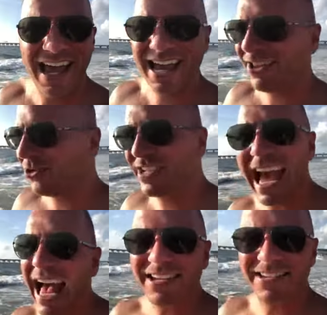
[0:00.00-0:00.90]

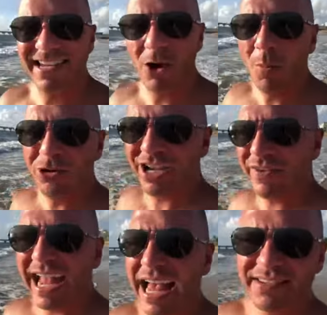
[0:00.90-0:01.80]
and there's gas
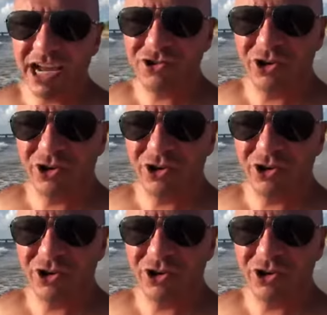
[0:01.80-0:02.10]
almost at every gas